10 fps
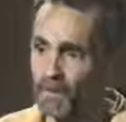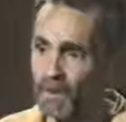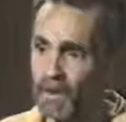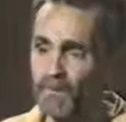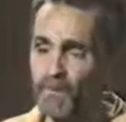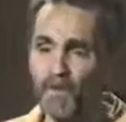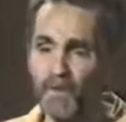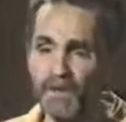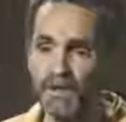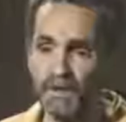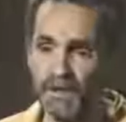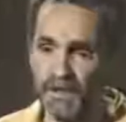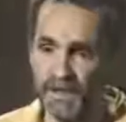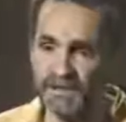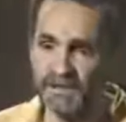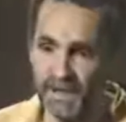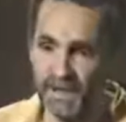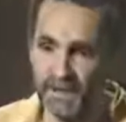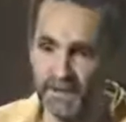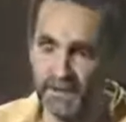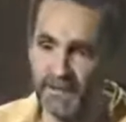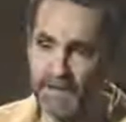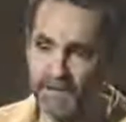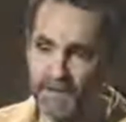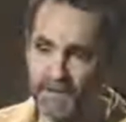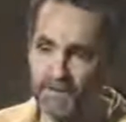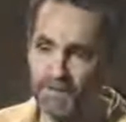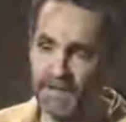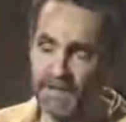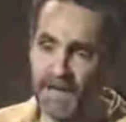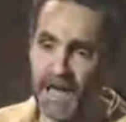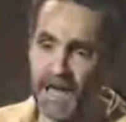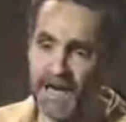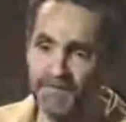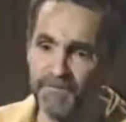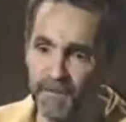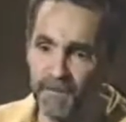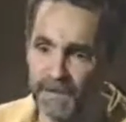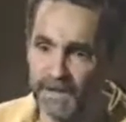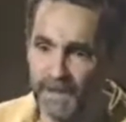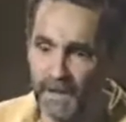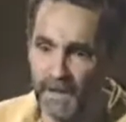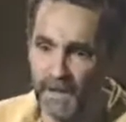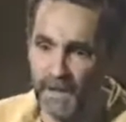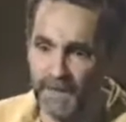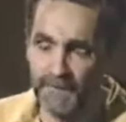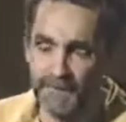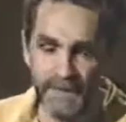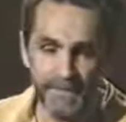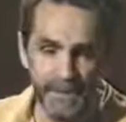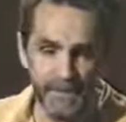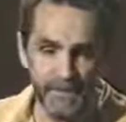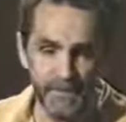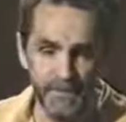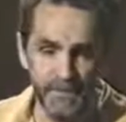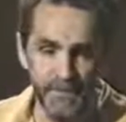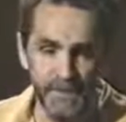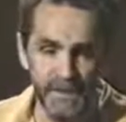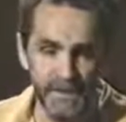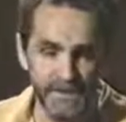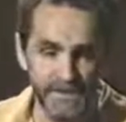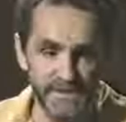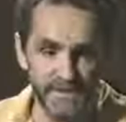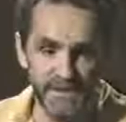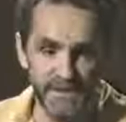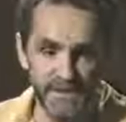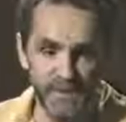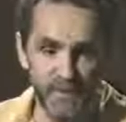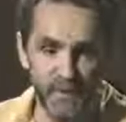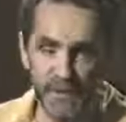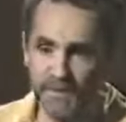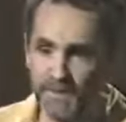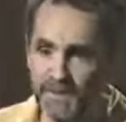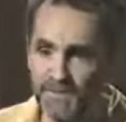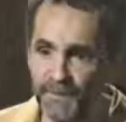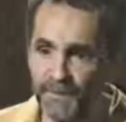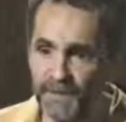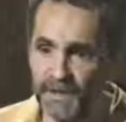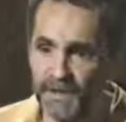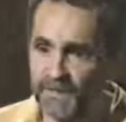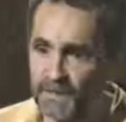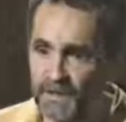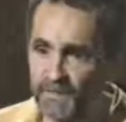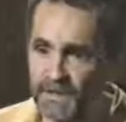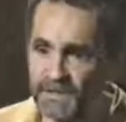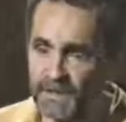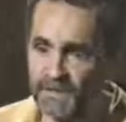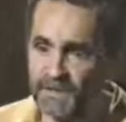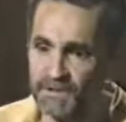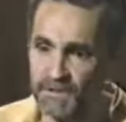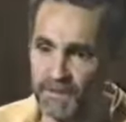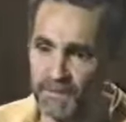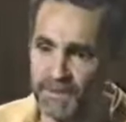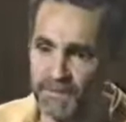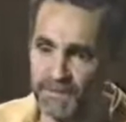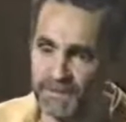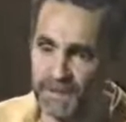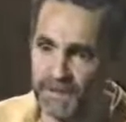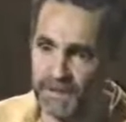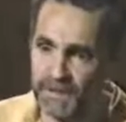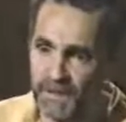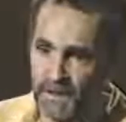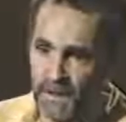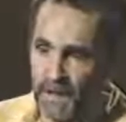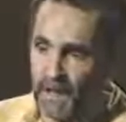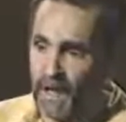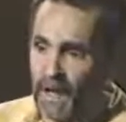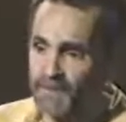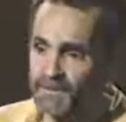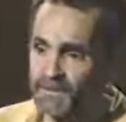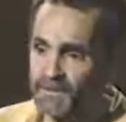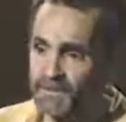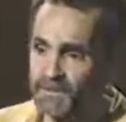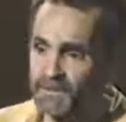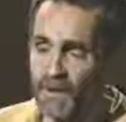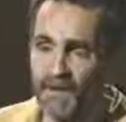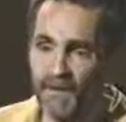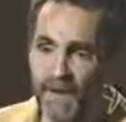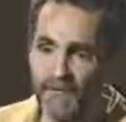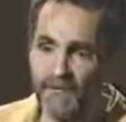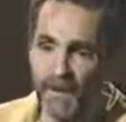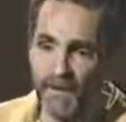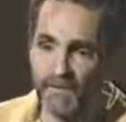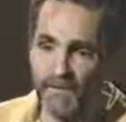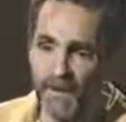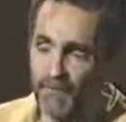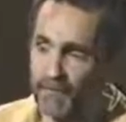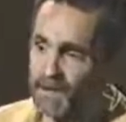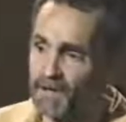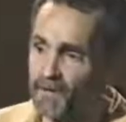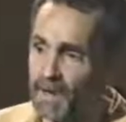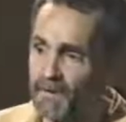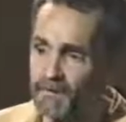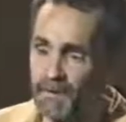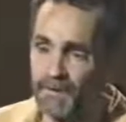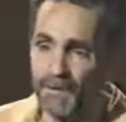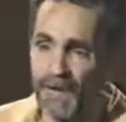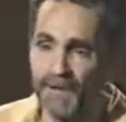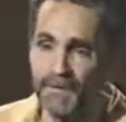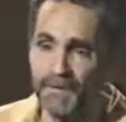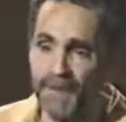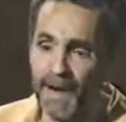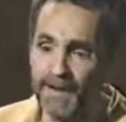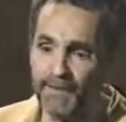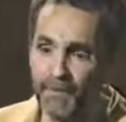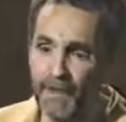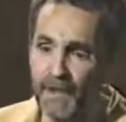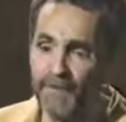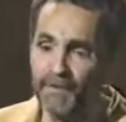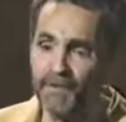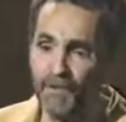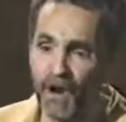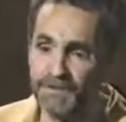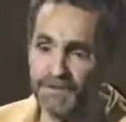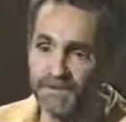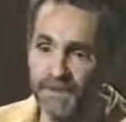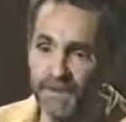Well, I'm more real than they say. They make me into being a lie and phony. They make me into being subject to what other people think. I'm not really subject to other people's thinking. I'm subject to my grandfather and my grandmother and the Bible and the cross.